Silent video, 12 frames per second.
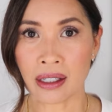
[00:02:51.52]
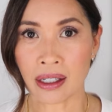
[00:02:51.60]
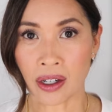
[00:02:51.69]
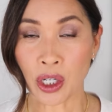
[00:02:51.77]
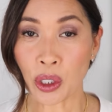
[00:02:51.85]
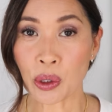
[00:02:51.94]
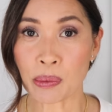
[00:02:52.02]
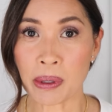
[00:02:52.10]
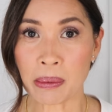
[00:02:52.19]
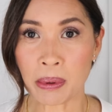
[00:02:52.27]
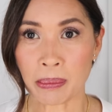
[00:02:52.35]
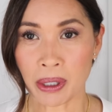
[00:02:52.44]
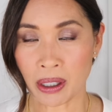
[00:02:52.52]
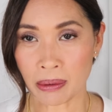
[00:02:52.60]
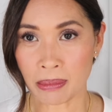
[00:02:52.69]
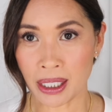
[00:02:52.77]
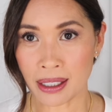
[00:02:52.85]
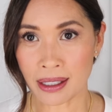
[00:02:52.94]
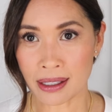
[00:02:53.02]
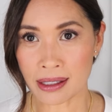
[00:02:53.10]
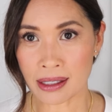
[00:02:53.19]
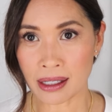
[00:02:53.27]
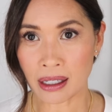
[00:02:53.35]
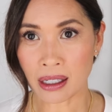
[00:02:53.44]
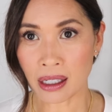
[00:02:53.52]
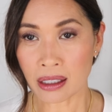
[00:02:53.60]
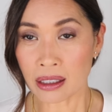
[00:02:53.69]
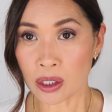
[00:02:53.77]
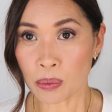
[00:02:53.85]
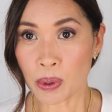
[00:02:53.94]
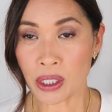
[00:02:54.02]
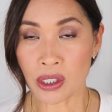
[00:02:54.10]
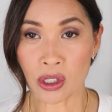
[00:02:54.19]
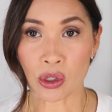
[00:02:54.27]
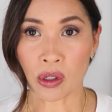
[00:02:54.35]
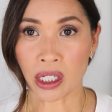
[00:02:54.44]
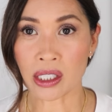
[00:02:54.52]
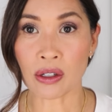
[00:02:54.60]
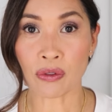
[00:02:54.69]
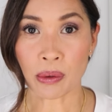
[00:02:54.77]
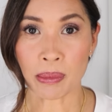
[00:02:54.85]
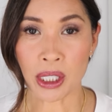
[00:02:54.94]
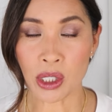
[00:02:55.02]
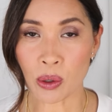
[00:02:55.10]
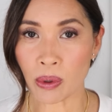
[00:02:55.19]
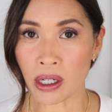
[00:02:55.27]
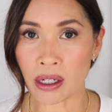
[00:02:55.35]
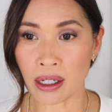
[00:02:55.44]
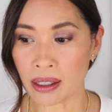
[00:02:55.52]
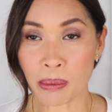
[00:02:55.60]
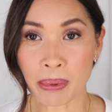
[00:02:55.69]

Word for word: on other people, but on me, it's a little bit distracting for me to wear,